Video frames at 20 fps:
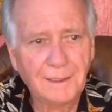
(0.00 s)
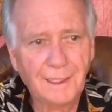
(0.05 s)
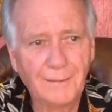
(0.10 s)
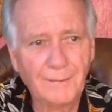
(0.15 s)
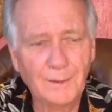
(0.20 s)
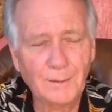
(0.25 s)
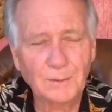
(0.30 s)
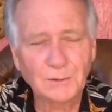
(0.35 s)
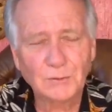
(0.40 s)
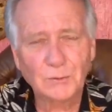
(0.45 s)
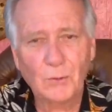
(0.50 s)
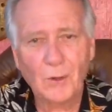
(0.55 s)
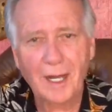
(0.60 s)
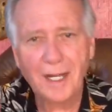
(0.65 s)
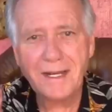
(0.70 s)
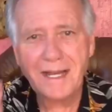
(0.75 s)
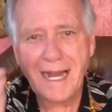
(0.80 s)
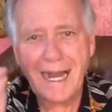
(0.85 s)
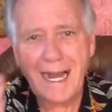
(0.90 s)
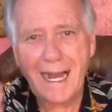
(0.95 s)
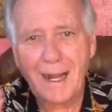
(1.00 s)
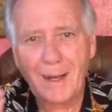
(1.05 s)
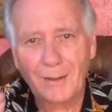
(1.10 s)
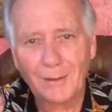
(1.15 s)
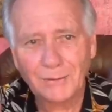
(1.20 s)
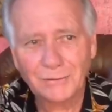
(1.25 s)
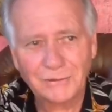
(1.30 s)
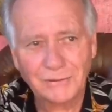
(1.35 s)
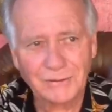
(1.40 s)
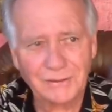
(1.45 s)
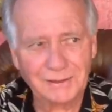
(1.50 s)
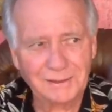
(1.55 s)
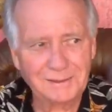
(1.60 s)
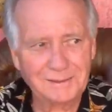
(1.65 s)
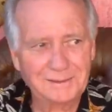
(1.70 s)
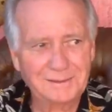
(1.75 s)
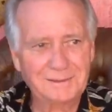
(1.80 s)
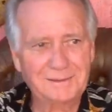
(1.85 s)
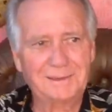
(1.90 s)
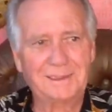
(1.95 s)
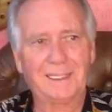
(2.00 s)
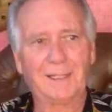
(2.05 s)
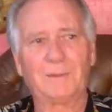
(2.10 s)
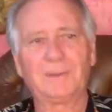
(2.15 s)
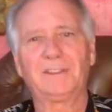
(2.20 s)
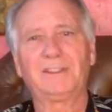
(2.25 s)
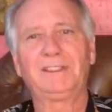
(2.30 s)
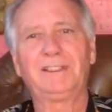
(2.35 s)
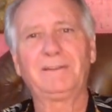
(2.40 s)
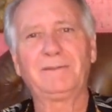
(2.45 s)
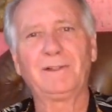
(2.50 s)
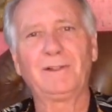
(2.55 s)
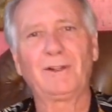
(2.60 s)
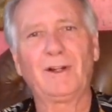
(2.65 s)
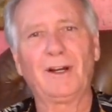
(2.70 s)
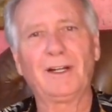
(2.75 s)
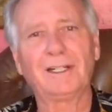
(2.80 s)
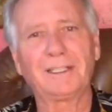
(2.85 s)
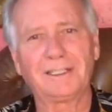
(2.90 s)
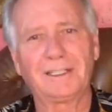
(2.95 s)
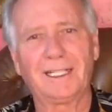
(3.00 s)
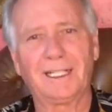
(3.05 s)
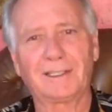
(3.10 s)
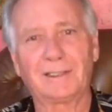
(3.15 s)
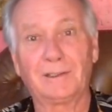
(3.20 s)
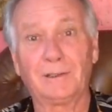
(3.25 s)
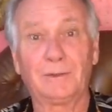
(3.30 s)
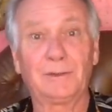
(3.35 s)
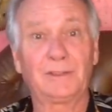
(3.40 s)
And there was one house that was a different architecture.